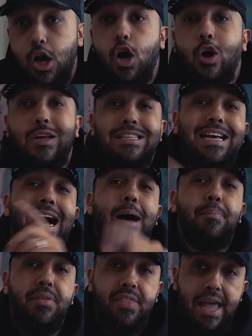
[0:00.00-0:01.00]
On
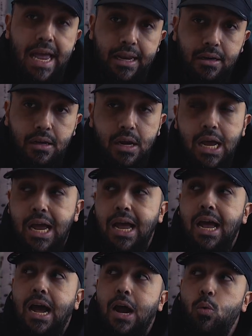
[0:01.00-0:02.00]
top of that,
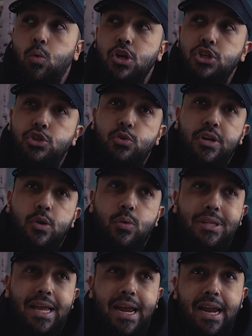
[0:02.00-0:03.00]
I was shooting
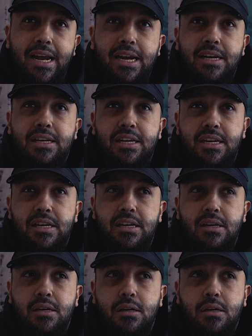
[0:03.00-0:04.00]
with the
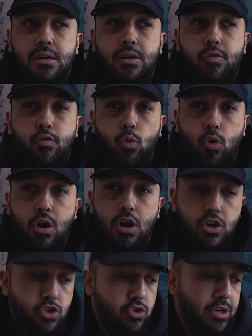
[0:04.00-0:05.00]
AD
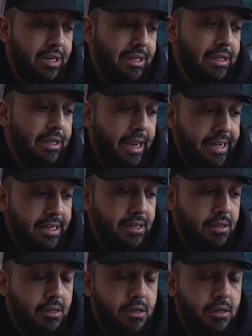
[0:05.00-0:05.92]
400 light